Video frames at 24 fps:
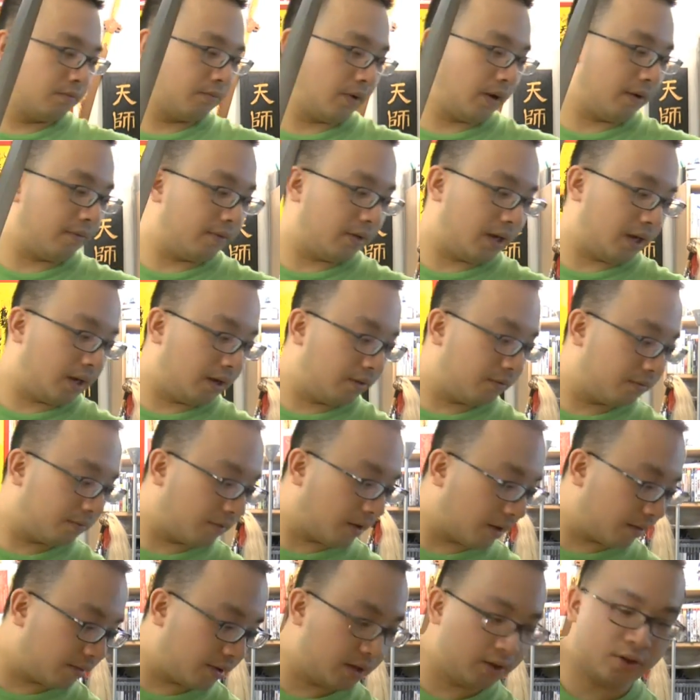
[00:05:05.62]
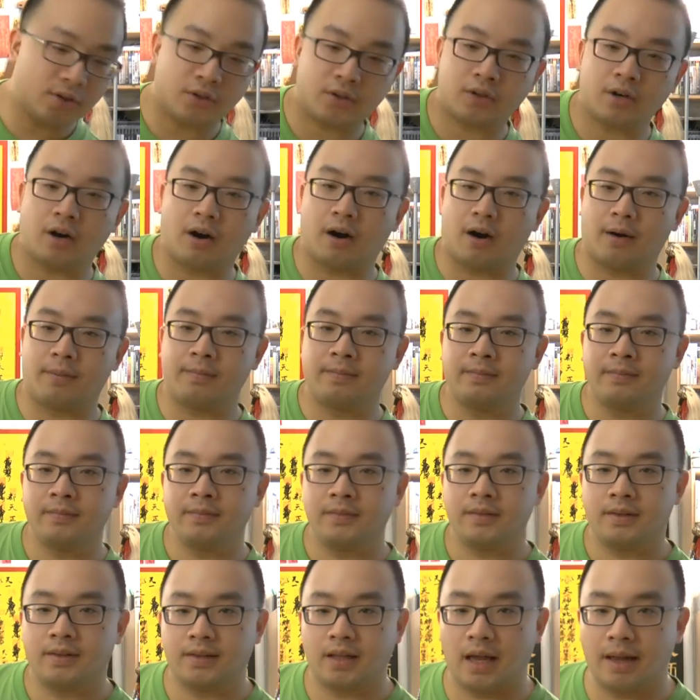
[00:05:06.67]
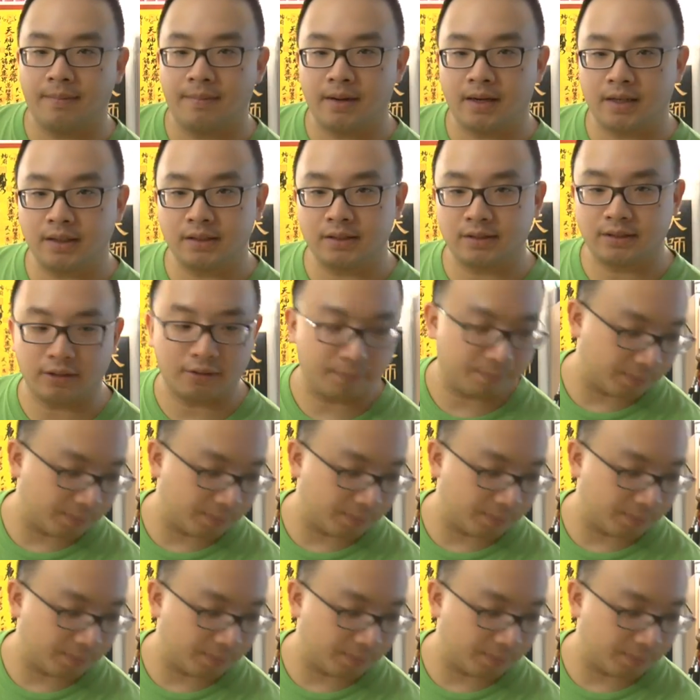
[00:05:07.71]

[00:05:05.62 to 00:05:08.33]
very, very sharp diameter steel